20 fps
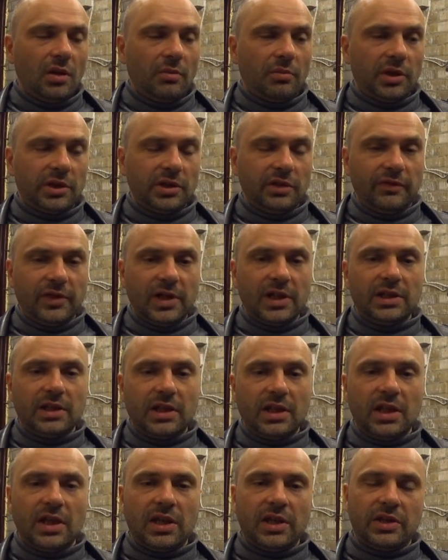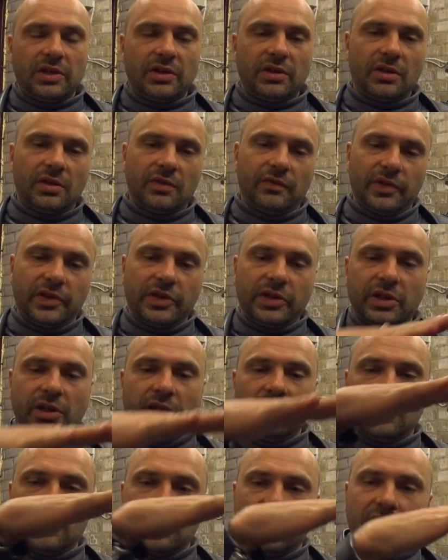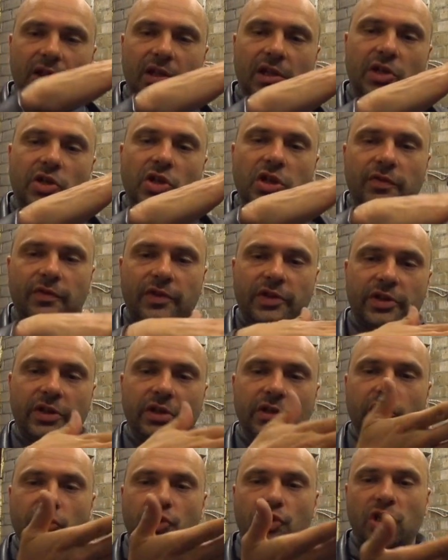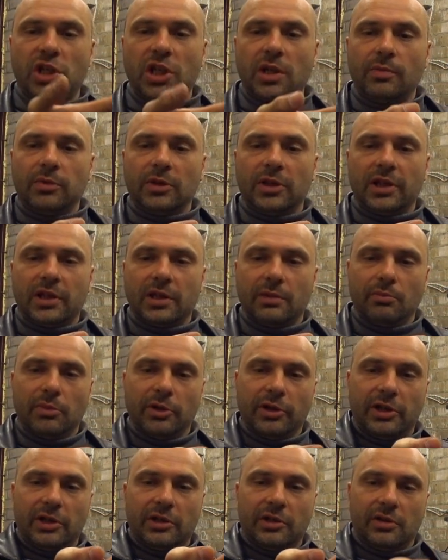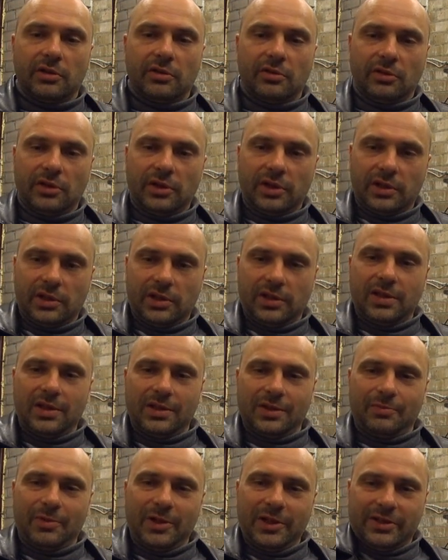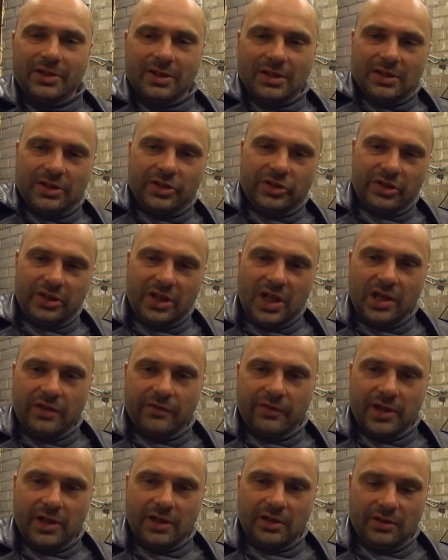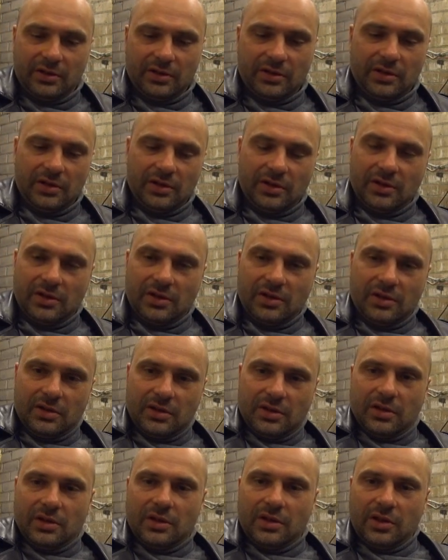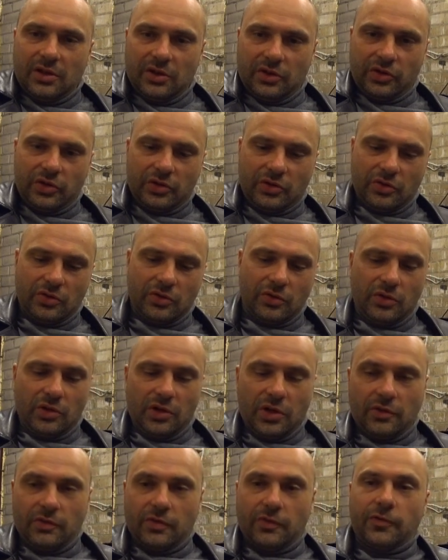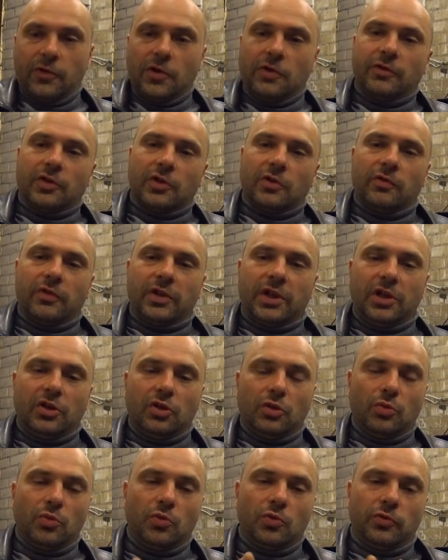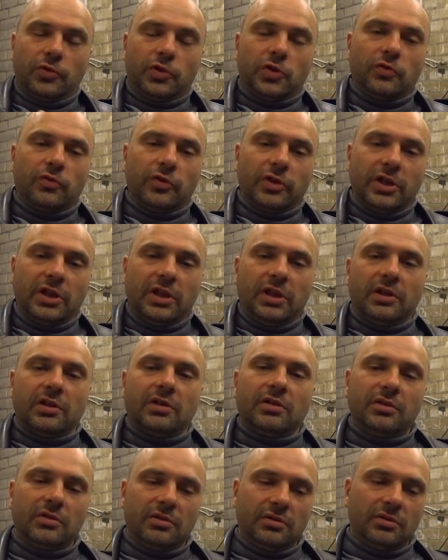But in that case, the seat is shaped like a banana. Like it's basically just like that. So the further away you move to the rear,